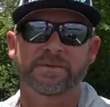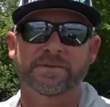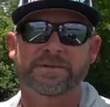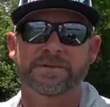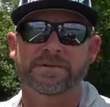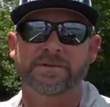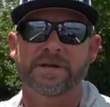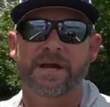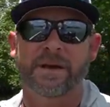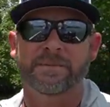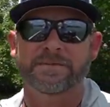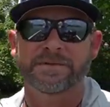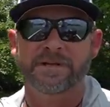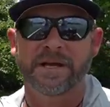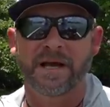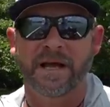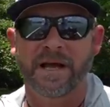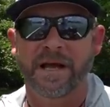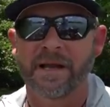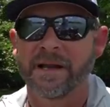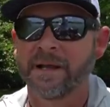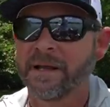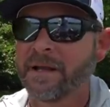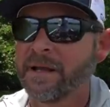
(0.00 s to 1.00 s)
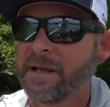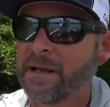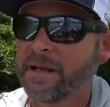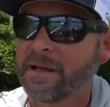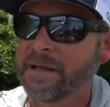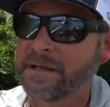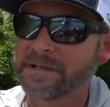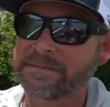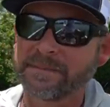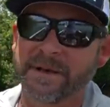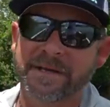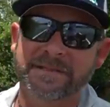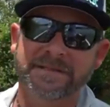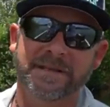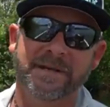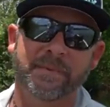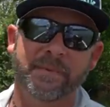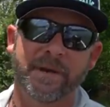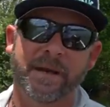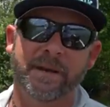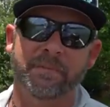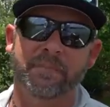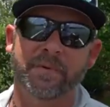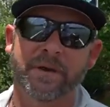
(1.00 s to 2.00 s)
with the drop shot, especially
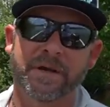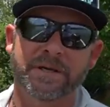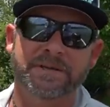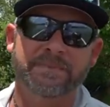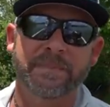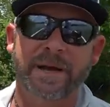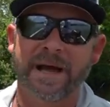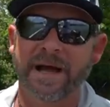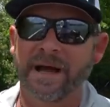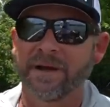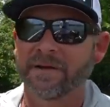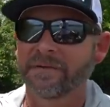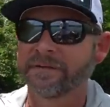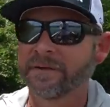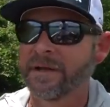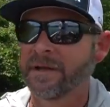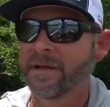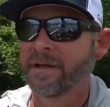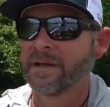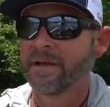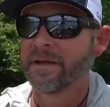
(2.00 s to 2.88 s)
around brush piles.